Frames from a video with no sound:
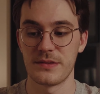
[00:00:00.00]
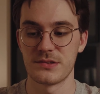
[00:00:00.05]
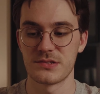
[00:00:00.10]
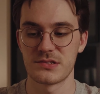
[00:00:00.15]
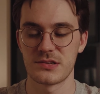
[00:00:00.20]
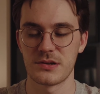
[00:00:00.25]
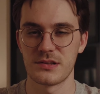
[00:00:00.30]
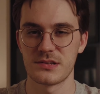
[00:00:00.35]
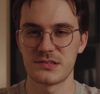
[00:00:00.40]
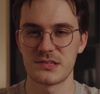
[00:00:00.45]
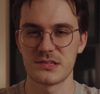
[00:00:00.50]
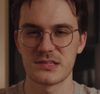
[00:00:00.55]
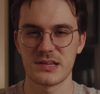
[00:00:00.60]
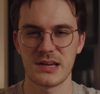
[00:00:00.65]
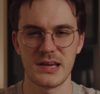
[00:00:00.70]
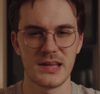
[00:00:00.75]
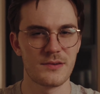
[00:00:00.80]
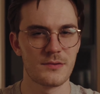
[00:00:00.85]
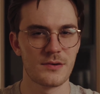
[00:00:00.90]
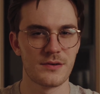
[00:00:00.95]
And so this is
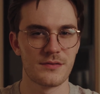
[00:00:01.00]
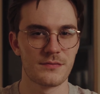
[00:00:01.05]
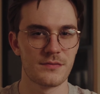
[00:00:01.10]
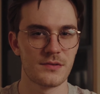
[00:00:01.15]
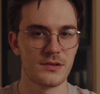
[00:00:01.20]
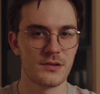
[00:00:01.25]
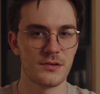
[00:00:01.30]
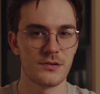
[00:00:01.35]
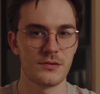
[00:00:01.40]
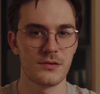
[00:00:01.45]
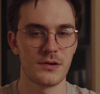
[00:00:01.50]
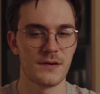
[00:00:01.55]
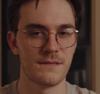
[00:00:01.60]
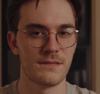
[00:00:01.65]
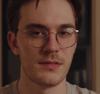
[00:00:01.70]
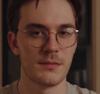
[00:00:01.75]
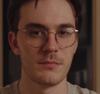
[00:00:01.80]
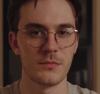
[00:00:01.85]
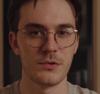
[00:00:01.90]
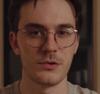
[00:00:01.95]
kind of a review
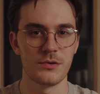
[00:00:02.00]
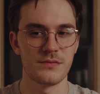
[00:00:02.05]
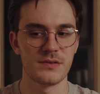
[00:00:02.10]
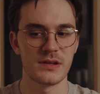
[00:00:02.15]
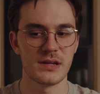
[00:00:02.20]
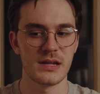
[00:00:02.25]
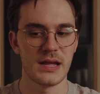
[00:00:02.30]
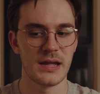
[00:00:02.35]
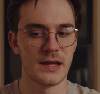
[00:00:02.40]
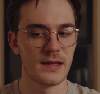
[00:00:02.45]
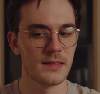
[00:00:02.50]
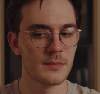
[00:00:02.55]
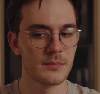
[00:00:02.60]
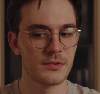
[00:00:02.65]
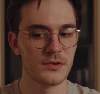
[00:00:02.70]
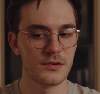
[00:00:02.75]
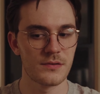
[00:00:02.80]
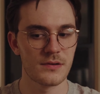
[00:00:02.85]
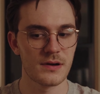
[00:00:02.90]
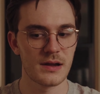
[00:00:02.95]
of the movie and the
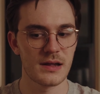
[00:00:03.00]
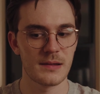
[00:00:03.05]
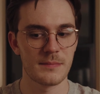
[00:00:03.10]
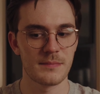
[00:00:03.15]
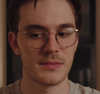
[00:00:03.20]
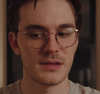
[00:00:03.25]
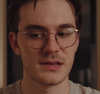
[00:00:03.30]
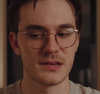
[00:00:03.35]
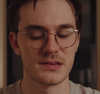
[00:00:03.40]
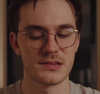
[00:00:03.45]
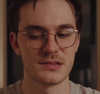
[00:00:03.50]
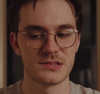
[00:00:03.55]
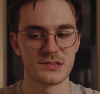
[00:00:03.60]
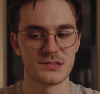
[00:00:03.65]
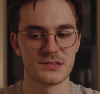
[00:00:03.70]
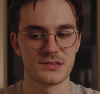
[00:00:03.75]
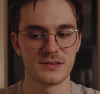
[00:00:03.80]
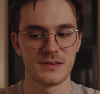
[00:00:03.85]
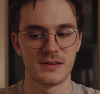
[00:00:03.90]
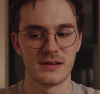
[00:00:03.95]
Blu-ray
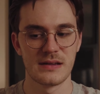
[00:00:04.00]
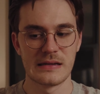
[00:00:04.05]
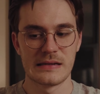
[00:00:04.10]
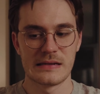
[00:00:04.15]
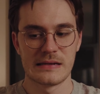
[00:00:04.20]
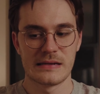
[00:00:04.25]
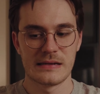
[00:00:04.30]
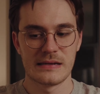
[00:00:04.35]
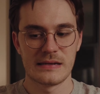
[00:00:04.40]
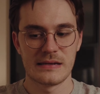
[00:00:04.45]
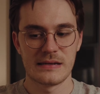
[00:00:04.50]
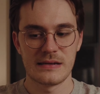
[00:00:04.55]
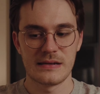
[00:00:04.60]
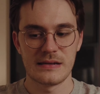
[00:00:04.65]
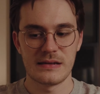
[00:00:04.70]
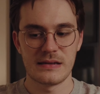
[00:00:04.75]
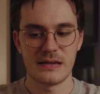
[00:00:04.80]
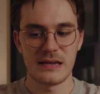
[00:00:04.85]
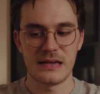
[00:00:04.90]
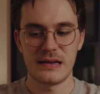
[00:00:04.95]
because,
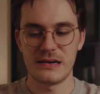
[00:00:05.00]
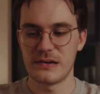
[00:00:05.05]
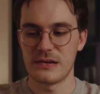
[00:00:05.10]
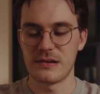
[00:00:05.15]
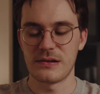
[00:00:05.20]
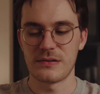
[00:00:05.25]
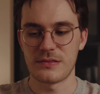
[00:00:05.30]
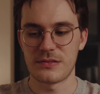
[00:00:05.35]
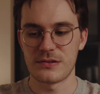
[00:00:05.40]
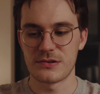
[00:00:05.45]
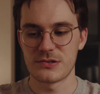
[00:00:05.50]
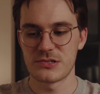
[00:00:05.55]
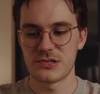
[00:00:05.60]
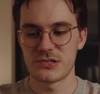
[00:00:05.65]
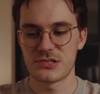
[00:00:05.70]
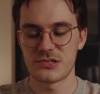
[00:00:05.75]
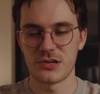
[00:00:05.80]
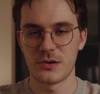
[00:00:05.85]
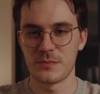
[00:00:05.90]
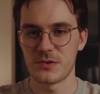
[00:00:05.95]
I don't know, there's
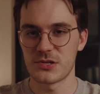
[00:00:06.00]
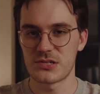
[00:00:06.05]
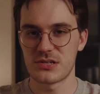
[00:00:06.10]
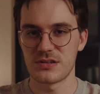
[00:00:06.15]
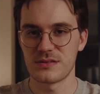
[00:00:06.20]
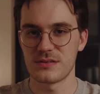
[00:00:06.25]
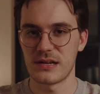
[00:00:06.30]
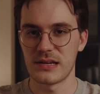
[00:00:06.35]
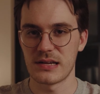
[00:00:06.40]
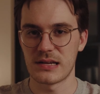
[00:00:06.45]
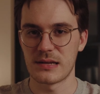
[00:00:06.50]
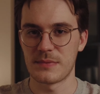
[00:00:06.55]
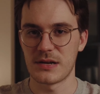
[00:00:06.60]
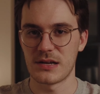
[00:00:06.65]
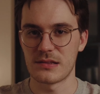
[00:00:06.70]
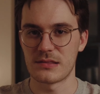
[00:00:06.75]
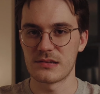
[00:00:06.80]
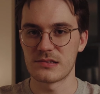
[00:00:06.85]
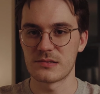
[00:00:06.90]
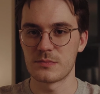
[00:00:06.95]
just so much to like
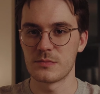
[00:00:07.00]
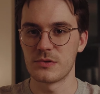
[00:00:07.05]
about this